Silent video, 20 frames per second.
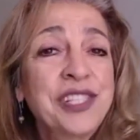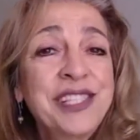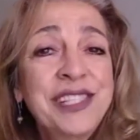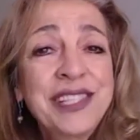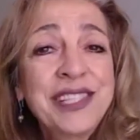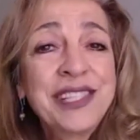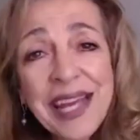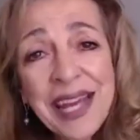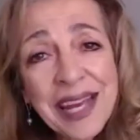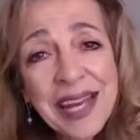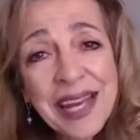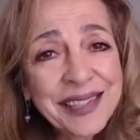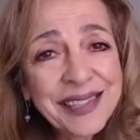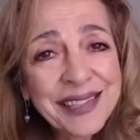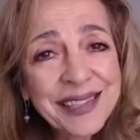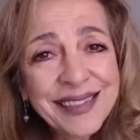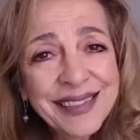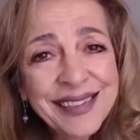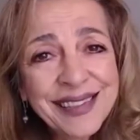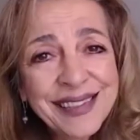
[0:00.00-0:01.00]
the gain.
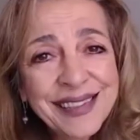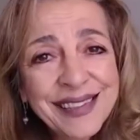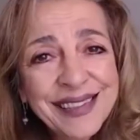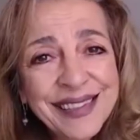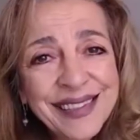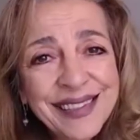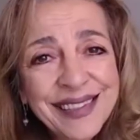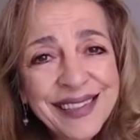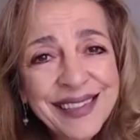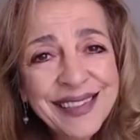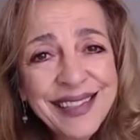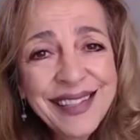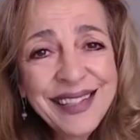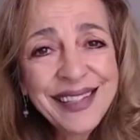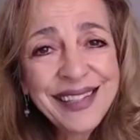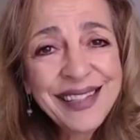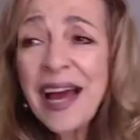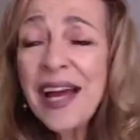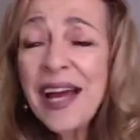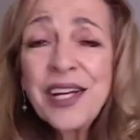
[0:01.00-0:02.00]
And
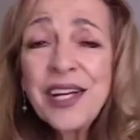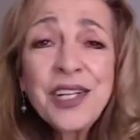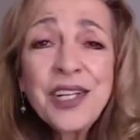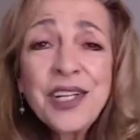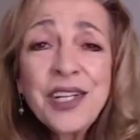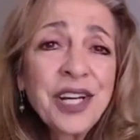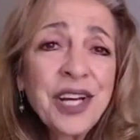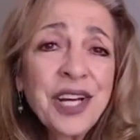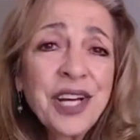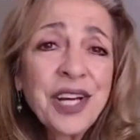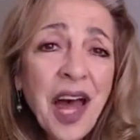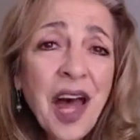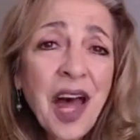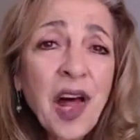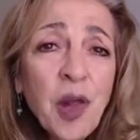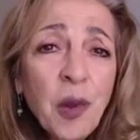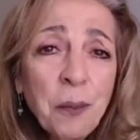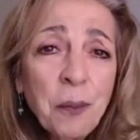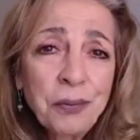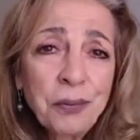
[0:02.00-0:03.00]
I
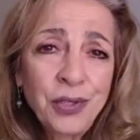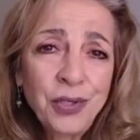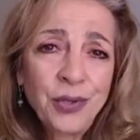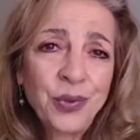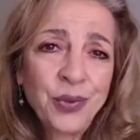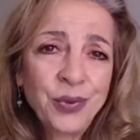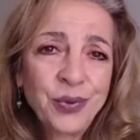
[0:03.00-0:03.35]
help you